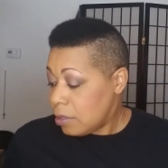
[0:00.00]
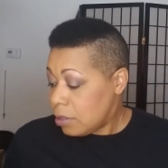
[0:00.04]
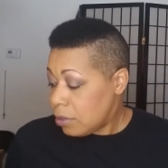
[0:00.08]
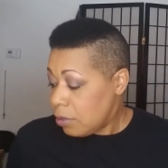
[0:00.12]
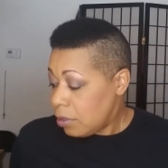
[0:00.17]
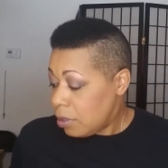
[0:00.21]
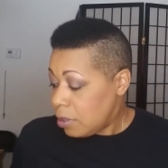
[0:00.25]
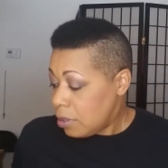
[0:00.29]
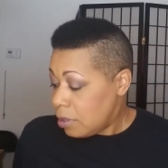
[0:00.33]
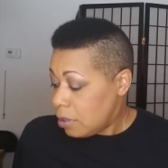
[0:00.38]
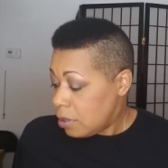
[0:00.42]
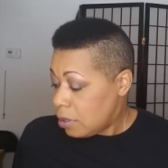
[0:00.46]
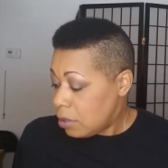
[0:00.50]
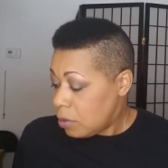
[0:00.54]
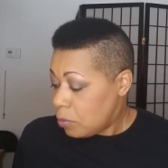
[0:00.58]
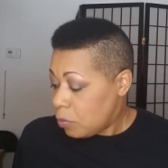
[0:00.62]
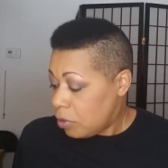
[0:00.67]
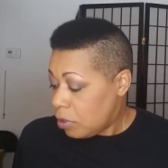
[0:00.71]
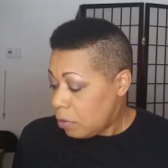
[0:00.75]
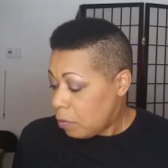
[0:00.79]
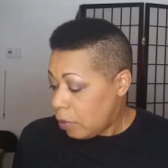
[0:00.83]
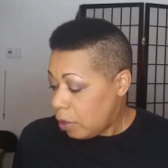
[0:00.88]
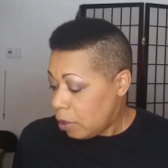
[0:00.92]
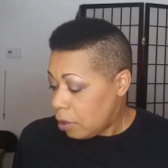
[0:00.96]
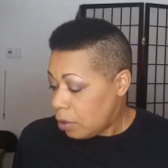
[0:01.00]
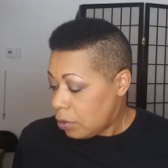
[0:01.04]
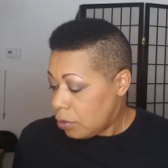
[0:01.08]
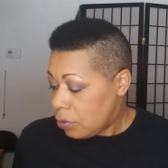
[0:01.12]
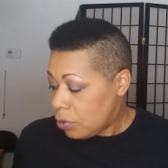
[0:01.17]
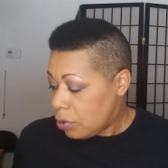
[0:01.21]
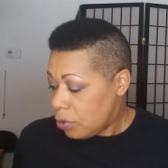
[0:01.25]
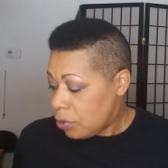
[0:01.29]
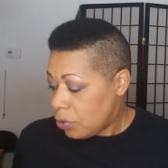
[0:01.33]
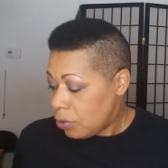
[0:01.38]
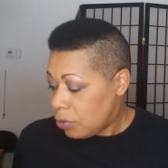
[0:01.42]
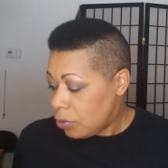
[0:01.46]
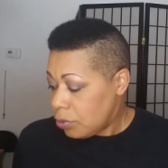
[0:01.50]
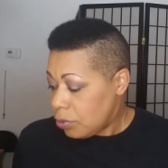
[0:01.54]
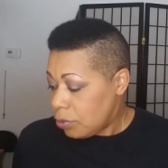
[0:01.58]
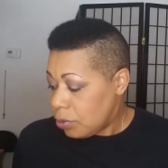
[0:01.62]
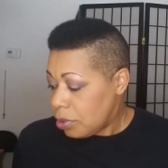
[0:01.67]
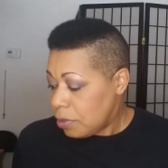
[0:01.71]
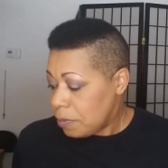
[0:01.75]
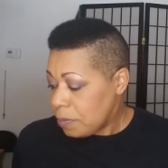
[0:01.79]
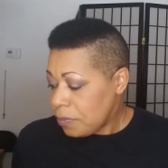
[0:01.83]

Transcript: So this is one of my go-tos.